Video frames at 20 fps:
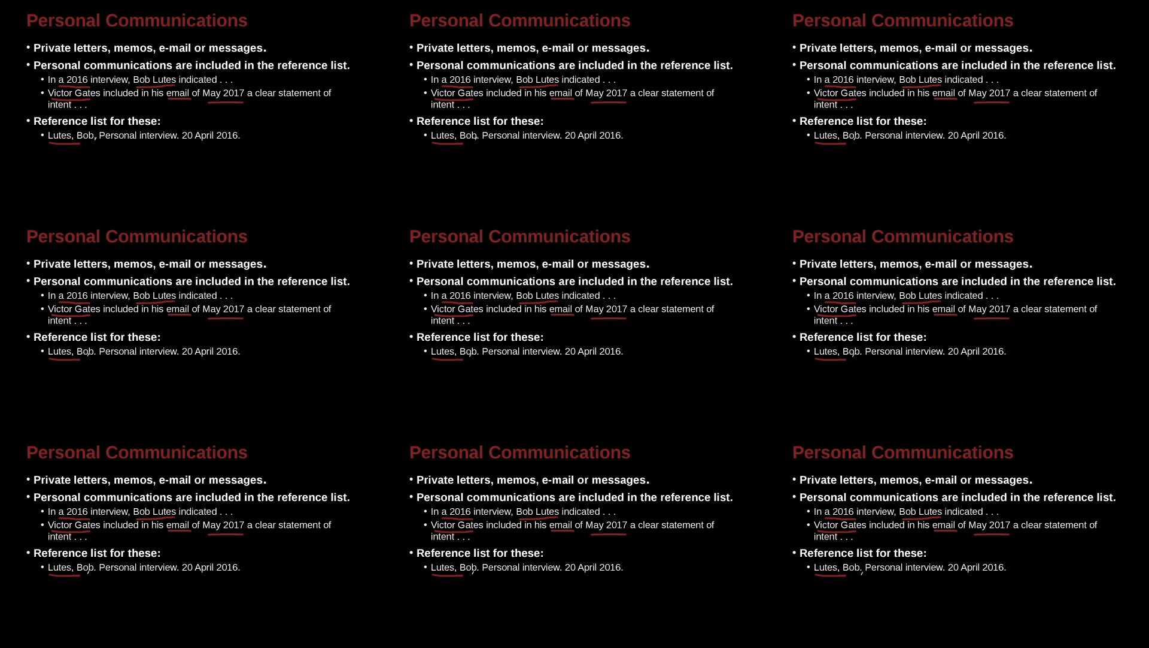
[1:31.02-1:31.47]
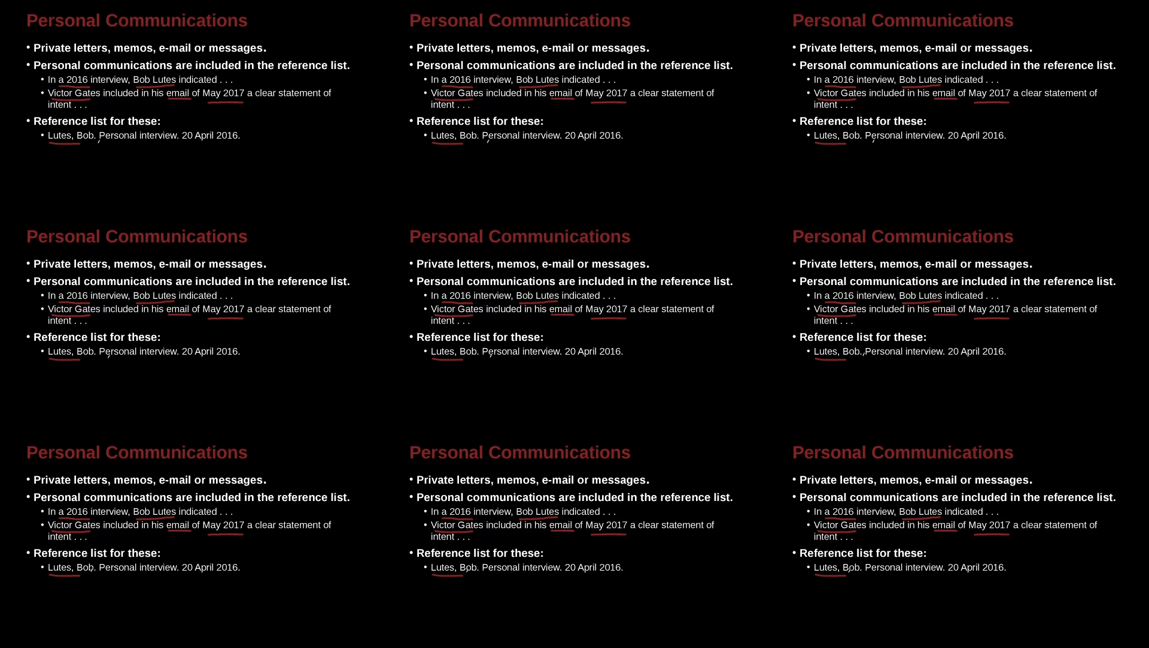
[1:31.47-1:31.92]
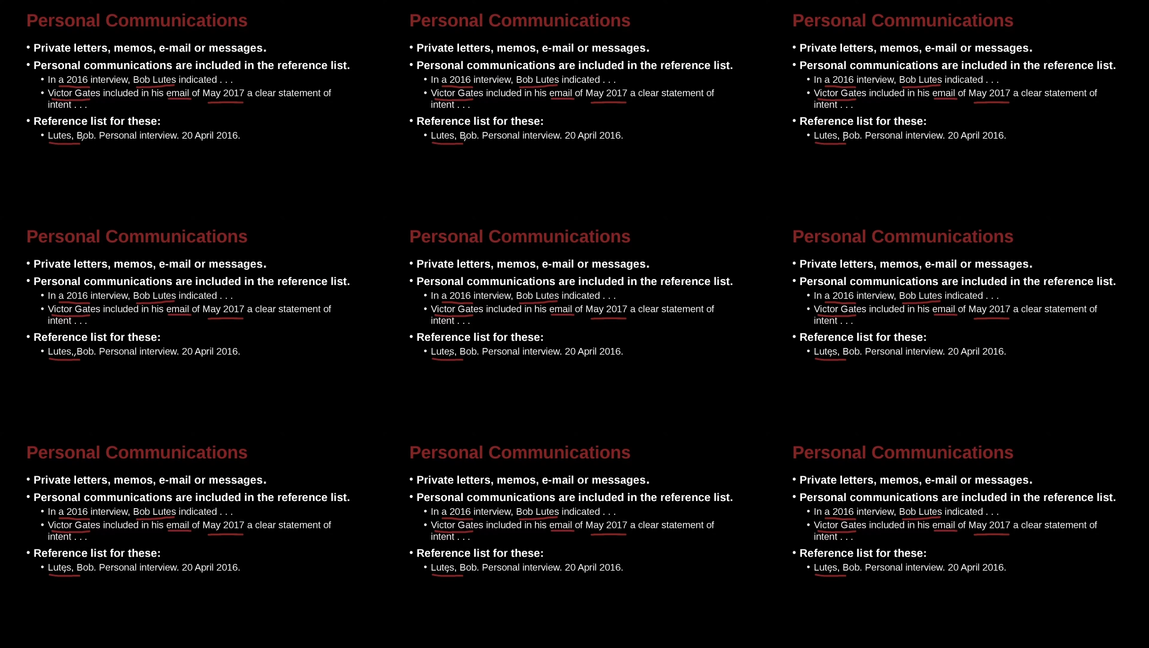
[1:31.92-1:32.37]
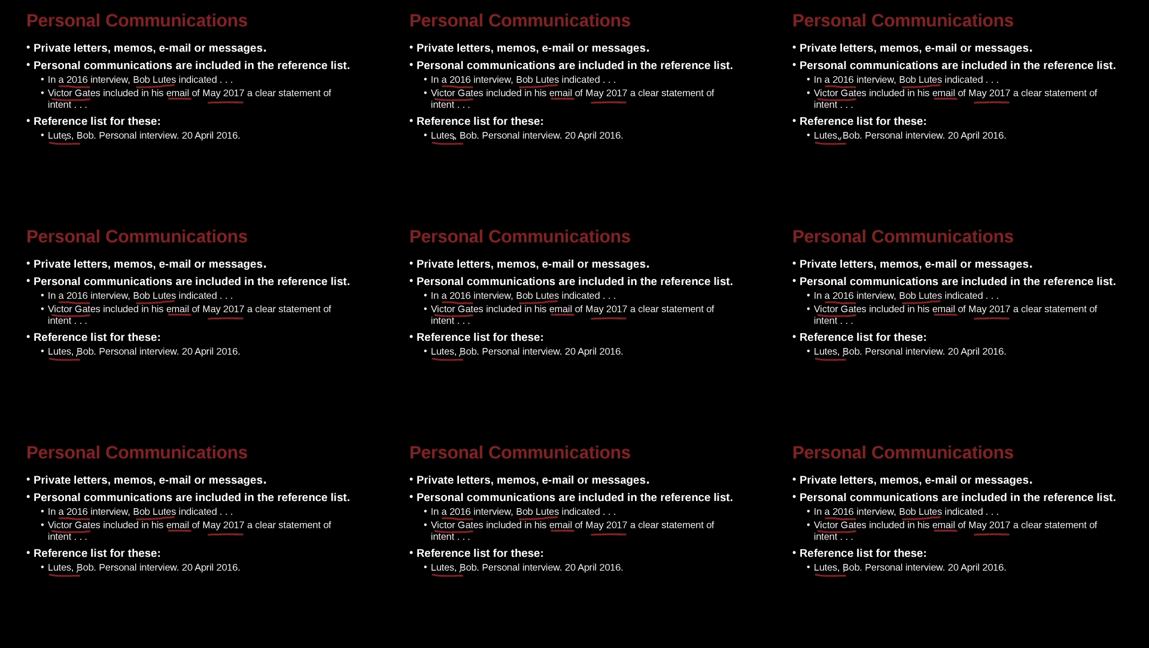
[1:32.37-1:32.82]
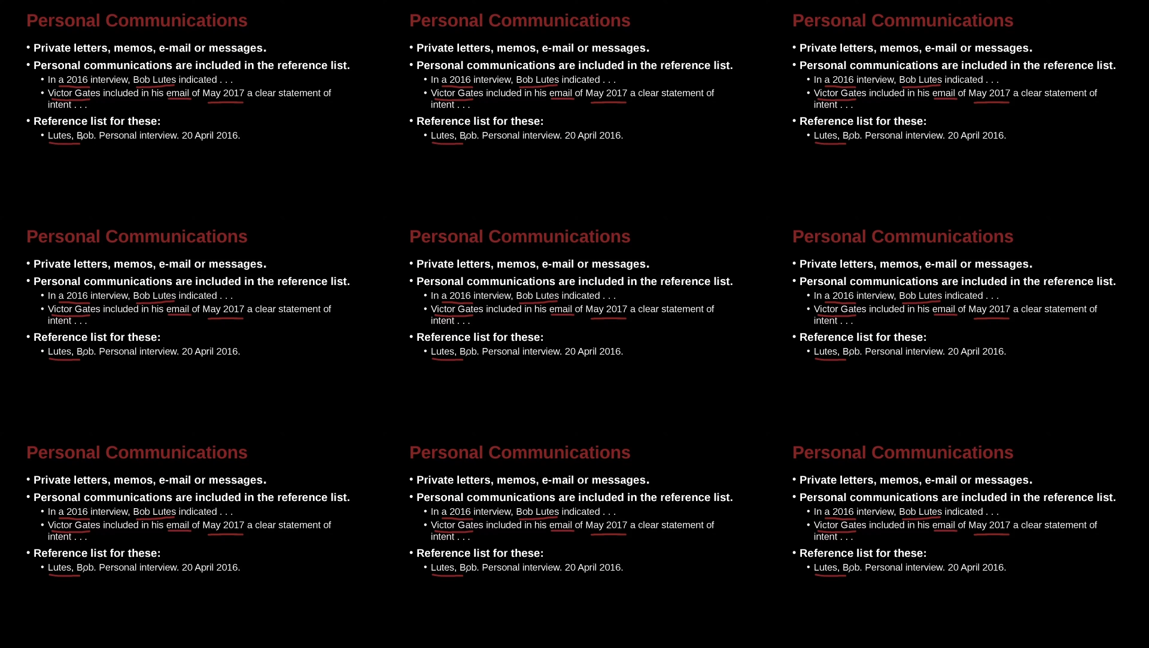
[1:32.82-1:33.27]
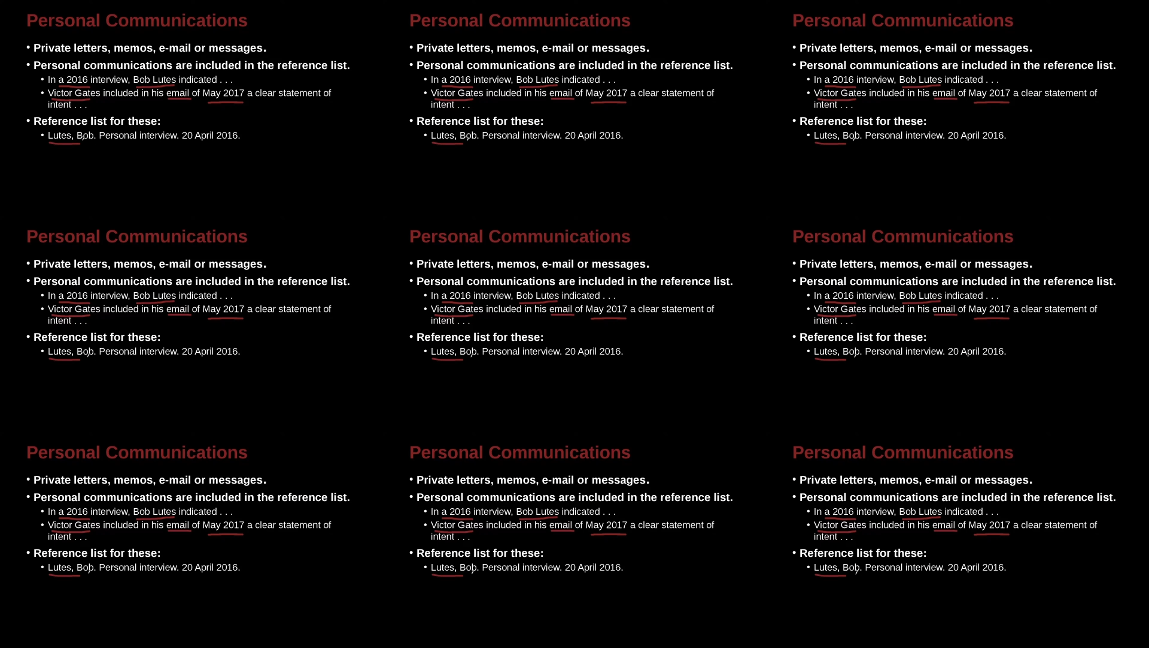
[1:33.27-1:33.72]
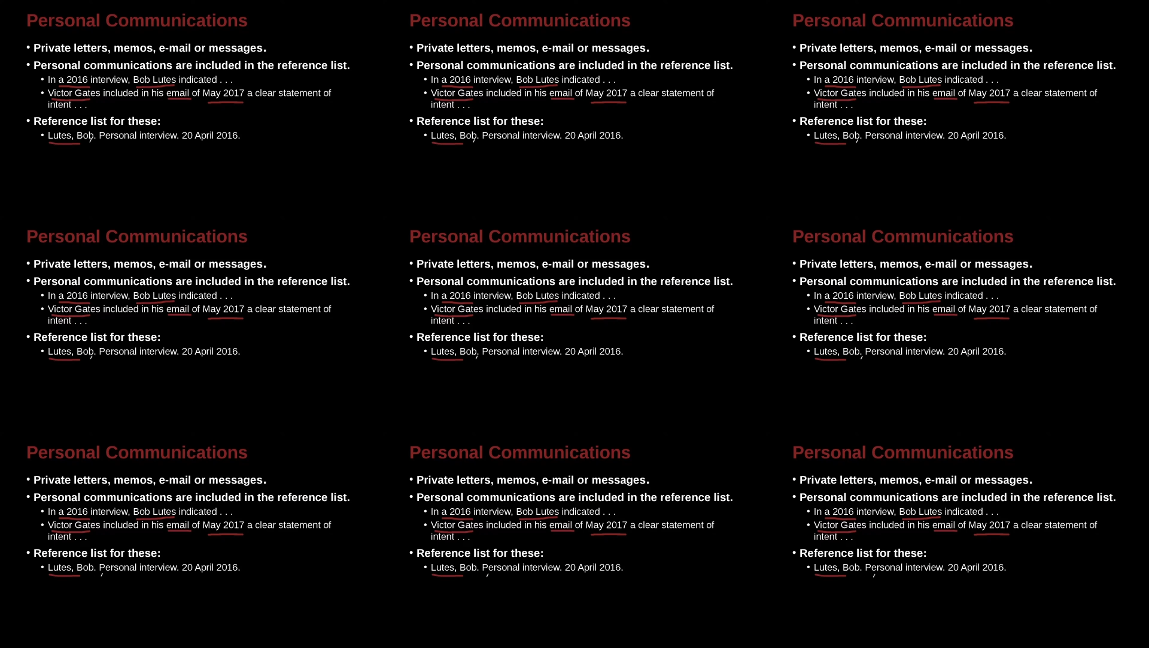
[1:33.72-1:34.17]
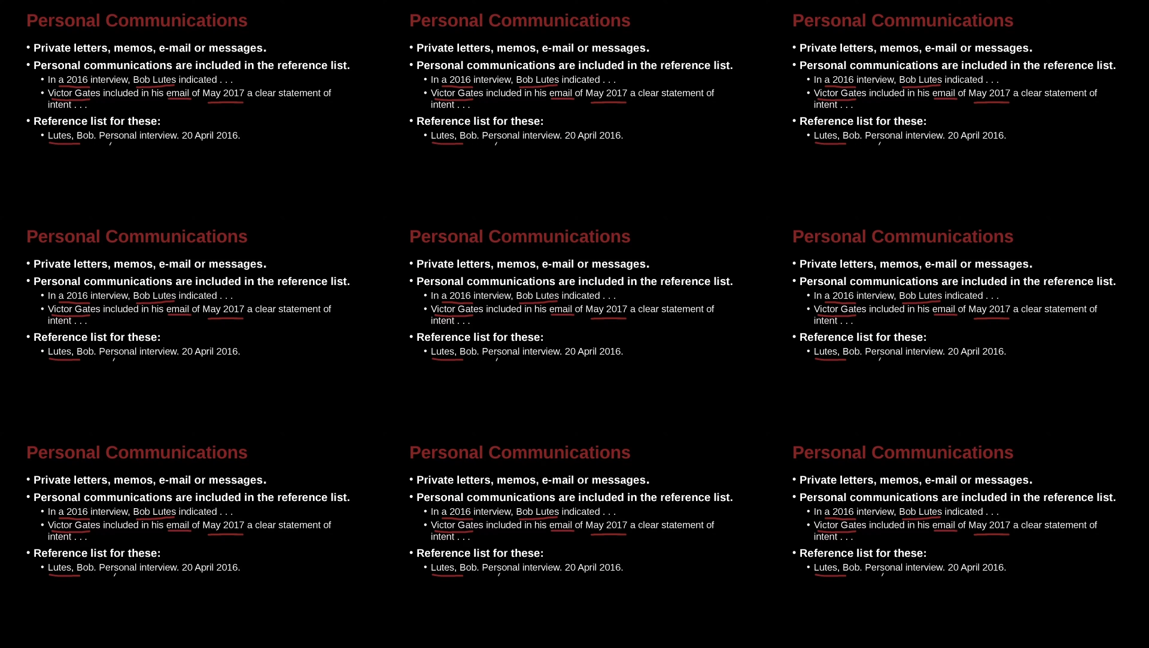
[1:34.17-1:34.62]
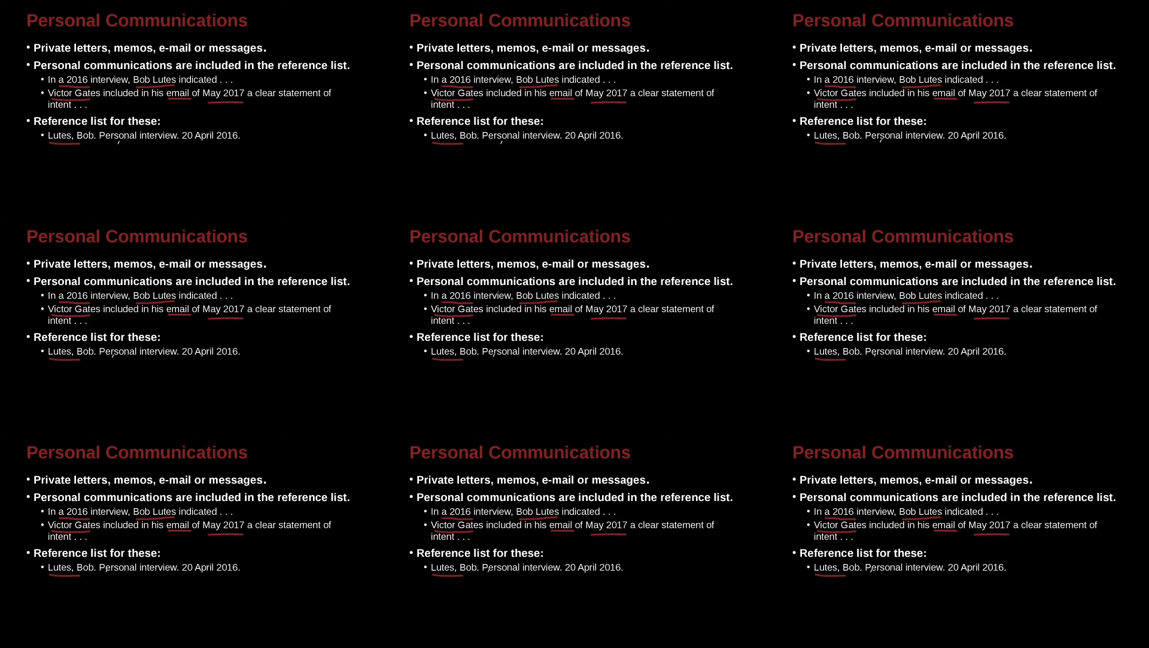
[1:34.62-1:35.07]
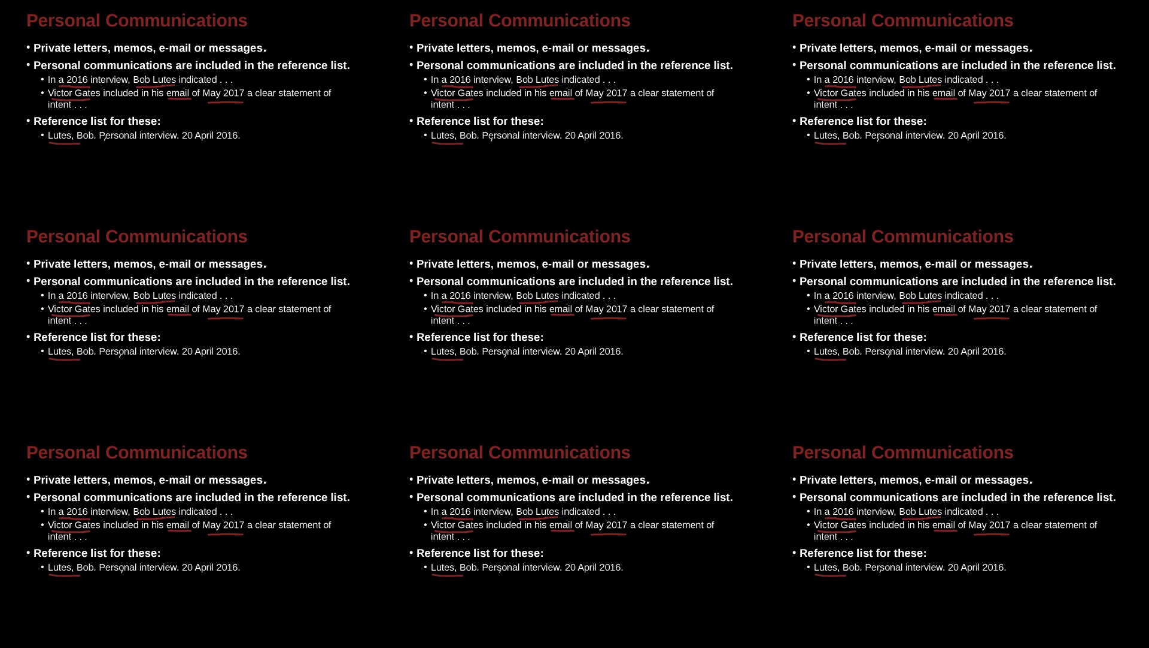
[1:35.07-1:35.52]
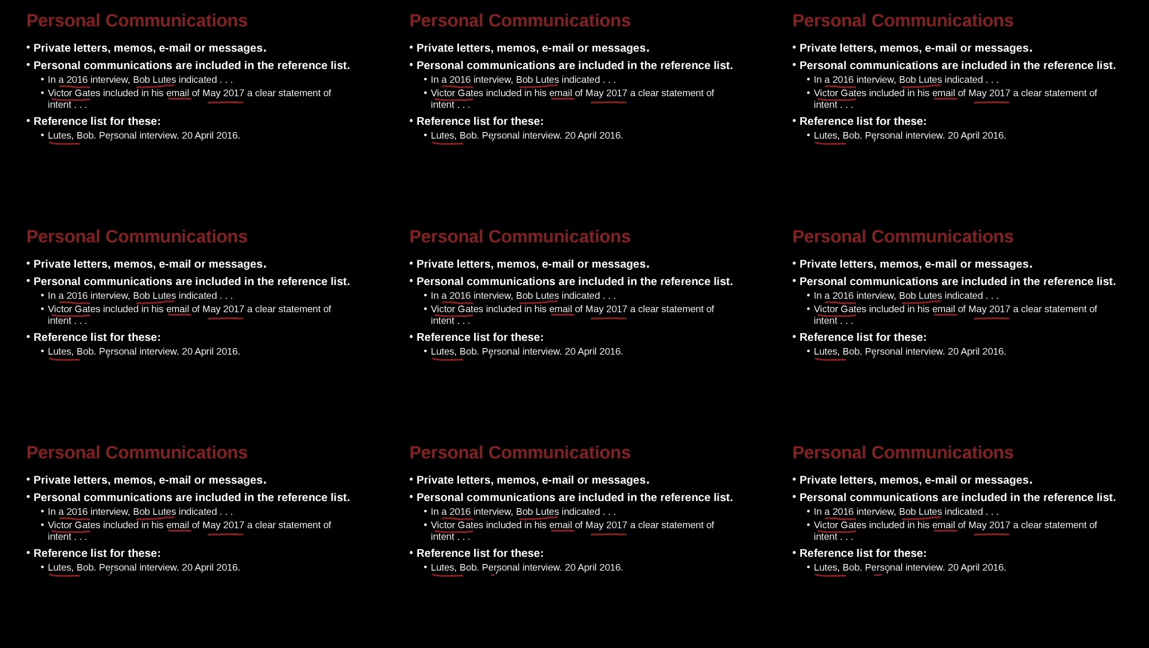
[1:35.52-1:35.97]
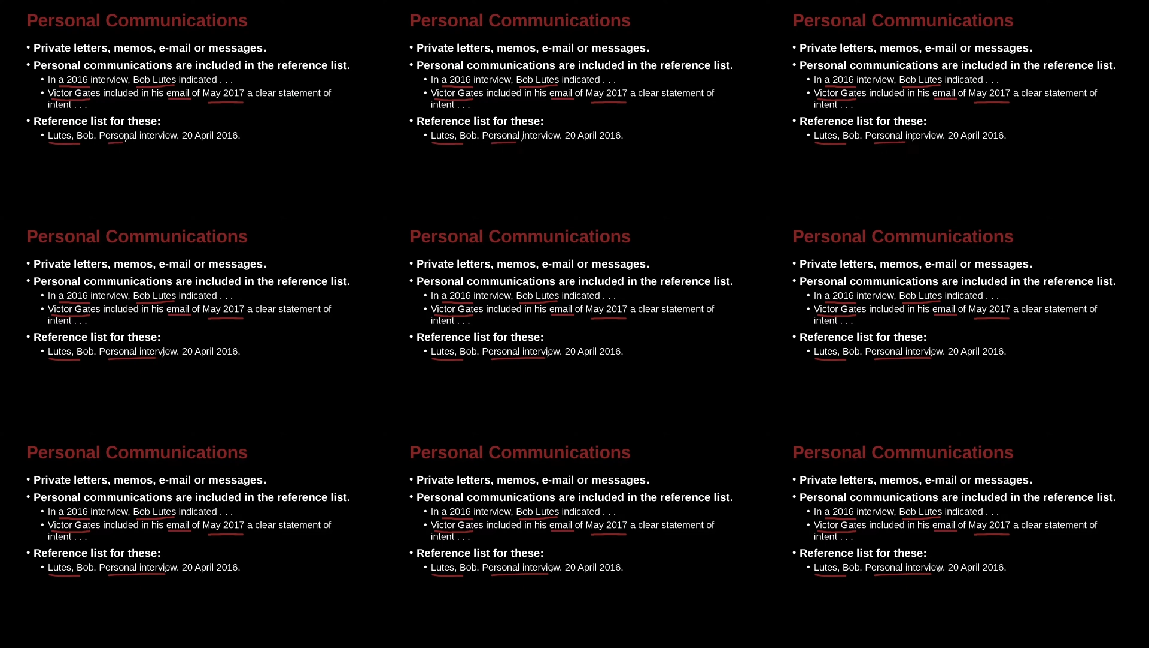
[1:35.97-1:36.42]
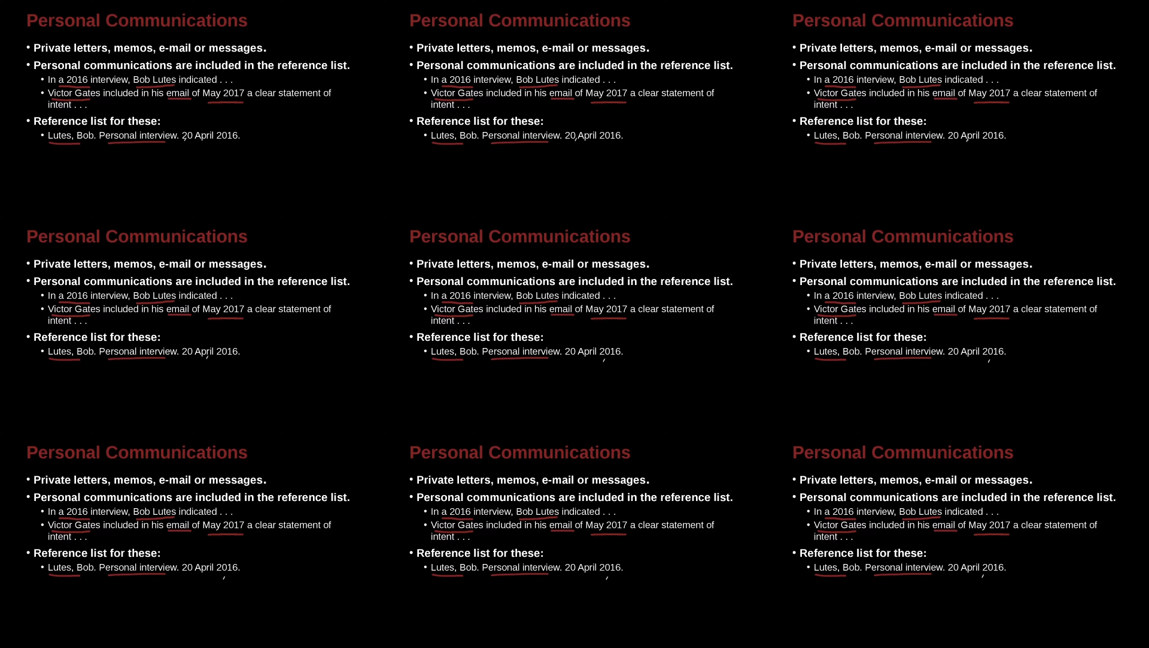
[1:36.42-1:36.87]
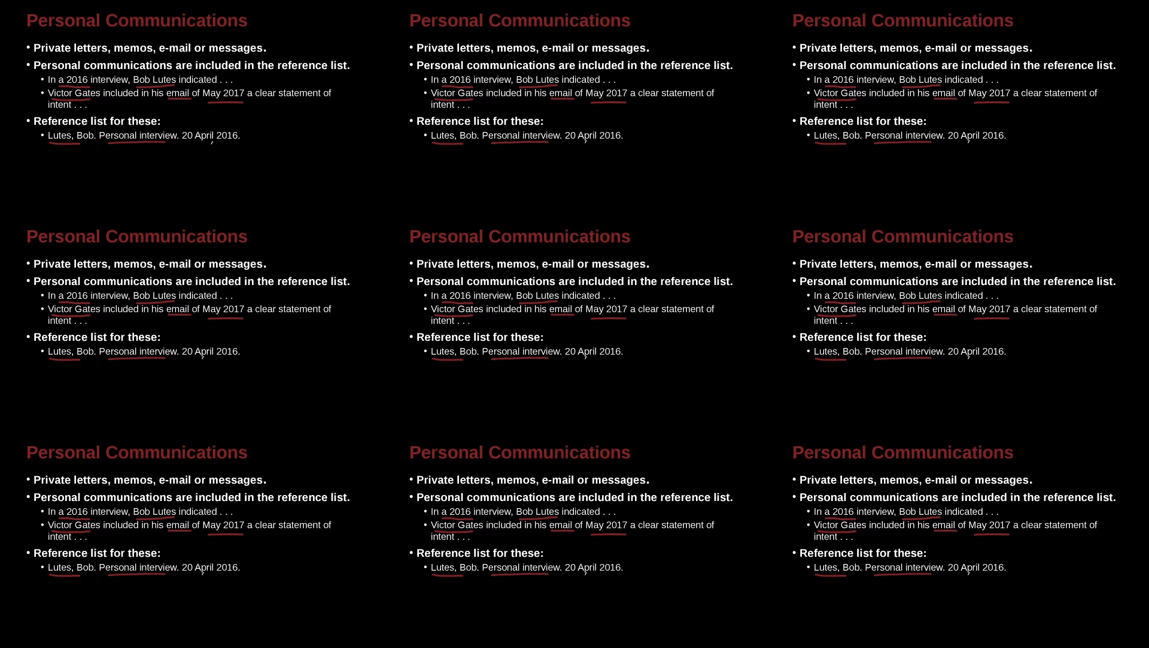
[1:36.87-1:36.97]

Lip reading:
Nobody's mouth can be seen.